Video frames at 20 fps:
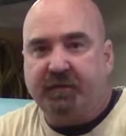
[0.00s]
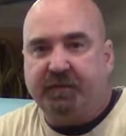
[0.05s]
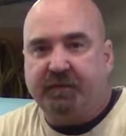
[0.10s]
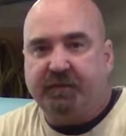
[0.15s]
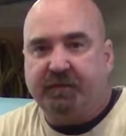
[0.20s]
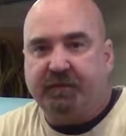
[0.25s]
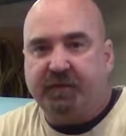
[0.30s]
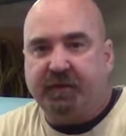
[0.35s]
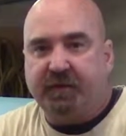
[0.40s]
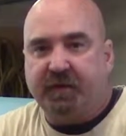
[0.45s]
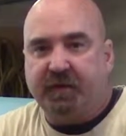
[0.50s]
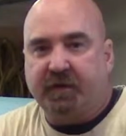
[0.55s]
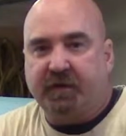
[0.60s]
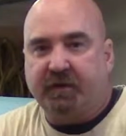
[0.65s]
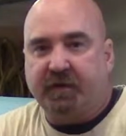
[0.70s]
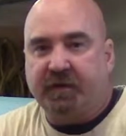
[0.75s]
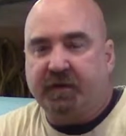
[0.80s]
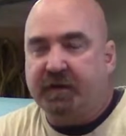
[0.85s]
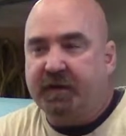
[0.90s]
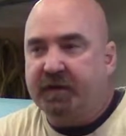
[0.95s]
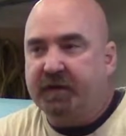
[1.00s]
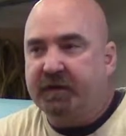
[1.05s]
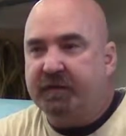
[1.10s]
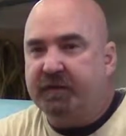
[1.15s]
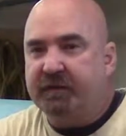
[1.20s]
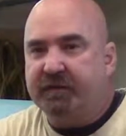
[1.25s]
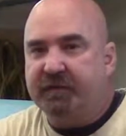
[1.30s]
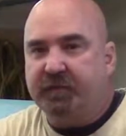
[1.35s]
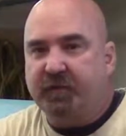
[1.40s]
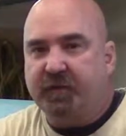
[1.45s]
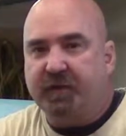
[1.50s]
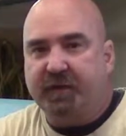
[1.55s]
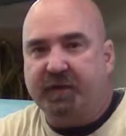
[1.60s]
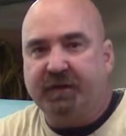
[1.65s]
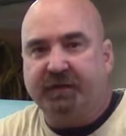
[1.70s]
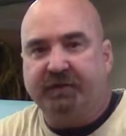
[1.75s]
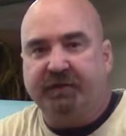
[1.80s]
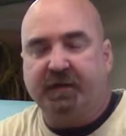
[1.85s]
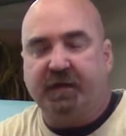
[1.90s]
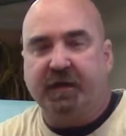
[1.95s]
which is a great day to do some work
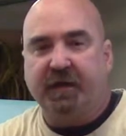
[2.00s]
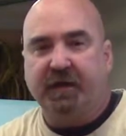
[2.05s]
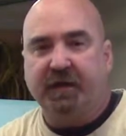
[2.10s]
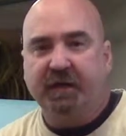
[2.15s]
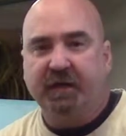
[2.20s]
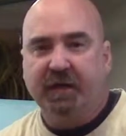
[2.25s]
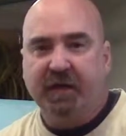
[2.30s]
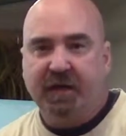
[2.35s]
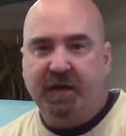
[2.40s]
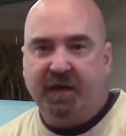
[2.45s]
inside.